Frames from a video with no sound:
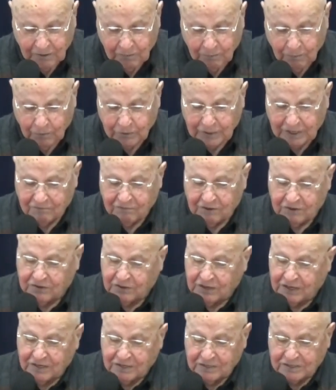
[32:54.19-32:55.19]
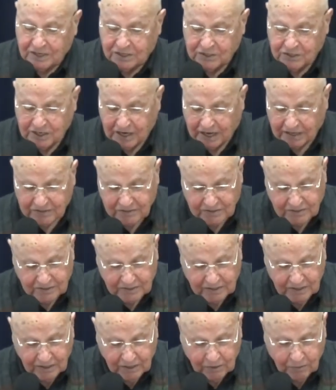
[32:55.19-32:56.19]
whatever things are just,
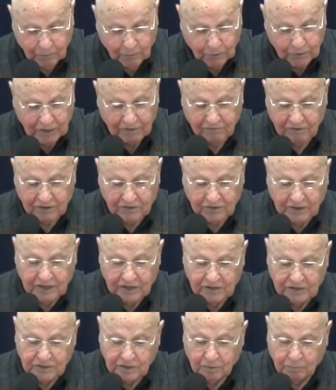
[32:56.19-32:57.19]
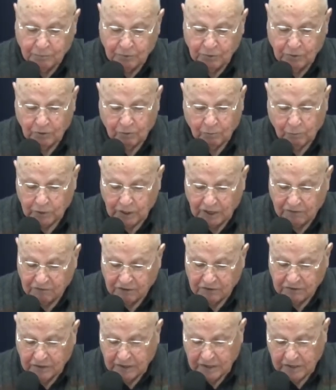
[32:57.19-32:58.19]
whatever things are pure, whatever
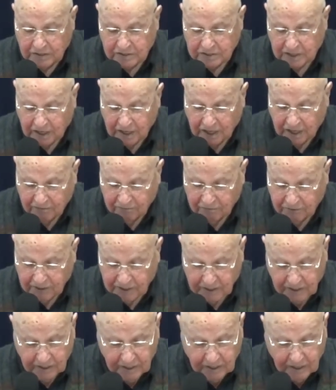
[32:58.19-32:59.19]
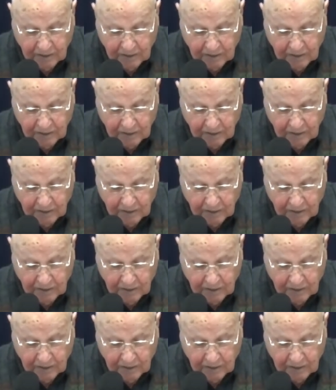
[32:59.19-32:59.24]
things are lovely,